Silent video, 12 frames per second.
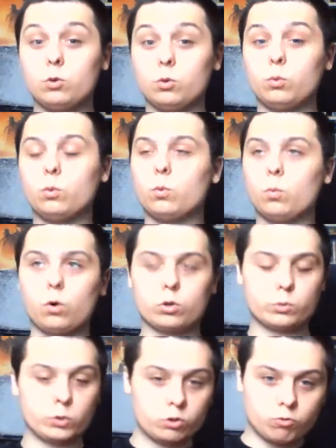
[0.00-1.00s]
who,
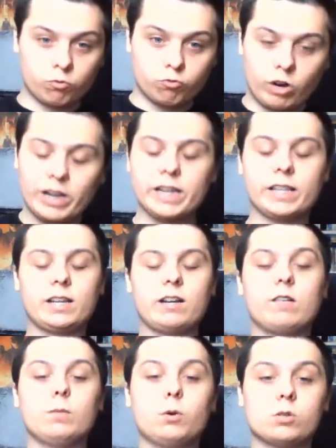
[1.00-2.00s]
whilst was great in the
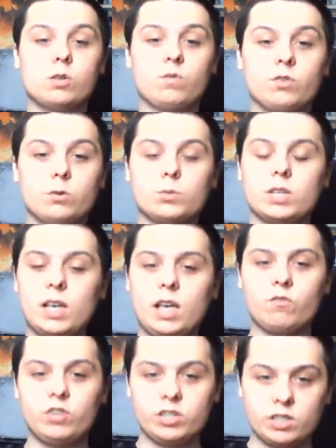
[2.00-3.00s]
Harry Potter films,
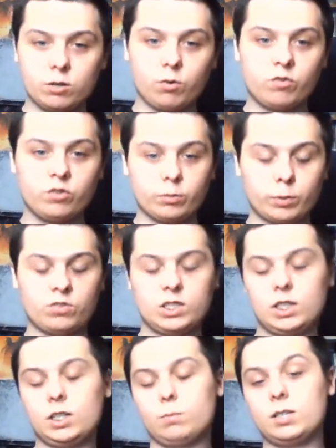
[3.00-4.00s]
every single film I've
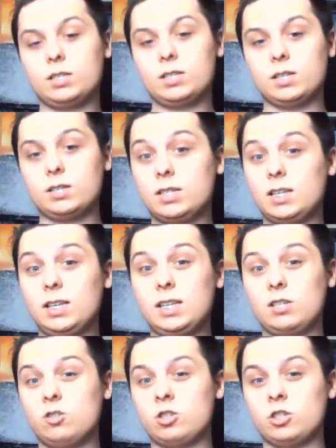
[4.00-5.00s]
seen him in since,
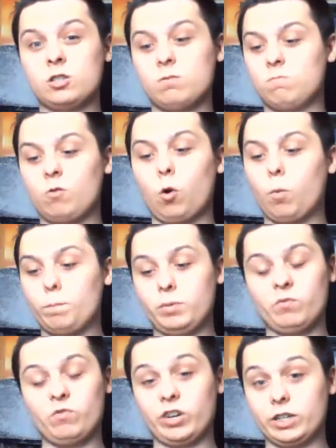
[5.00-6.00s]
he's just not
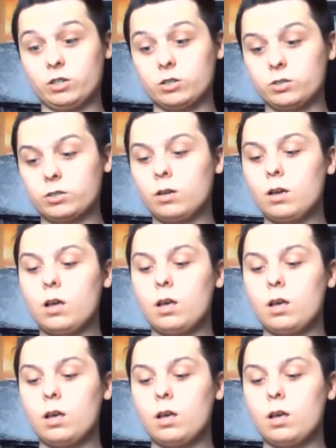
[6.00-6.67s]
been very good.